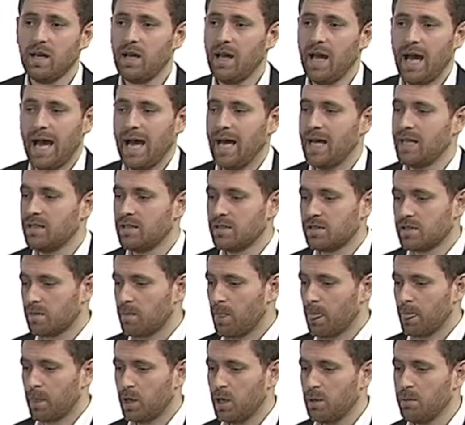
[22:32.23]
And
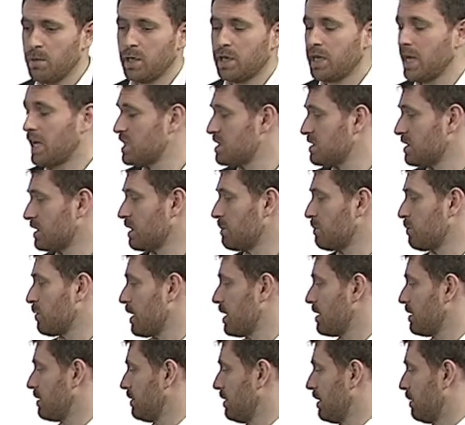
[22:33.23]
communications
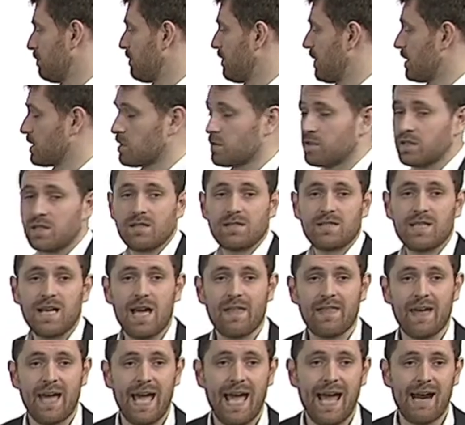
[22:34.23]
professionals can tear
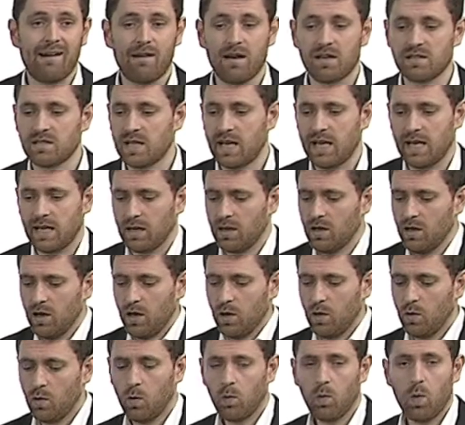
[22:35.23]
their hair out saying,
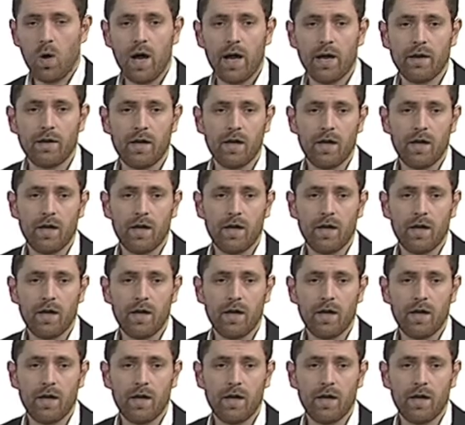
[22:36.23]
well, why on